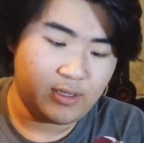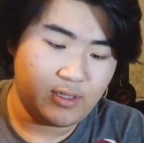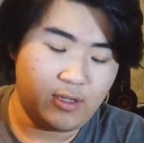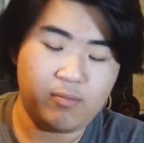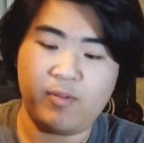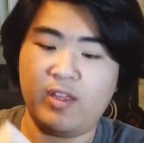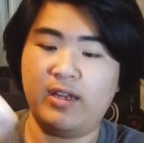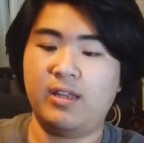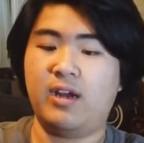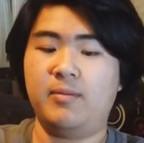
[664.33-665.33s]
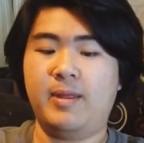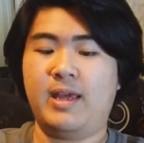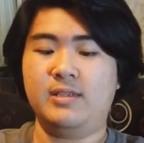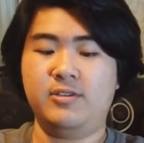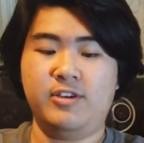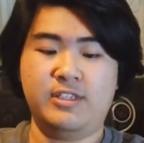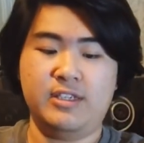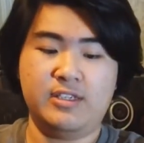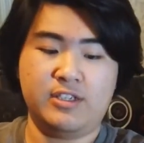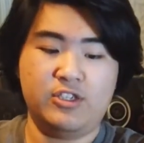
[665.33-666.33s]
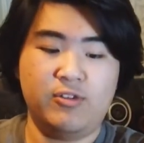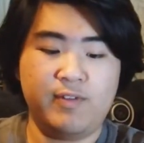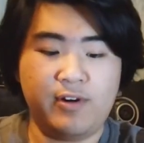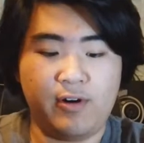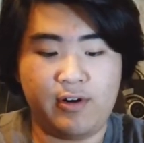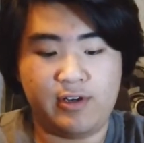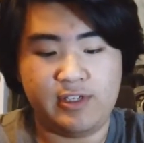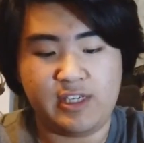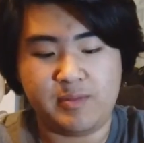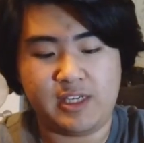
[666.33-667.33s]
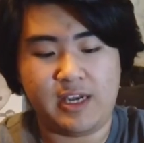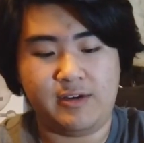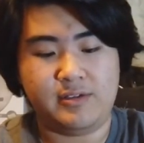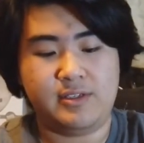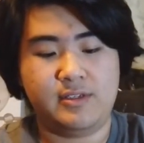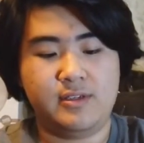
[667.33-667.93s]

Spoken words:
Nope, they didn't talk about that. So it's either silver or something else.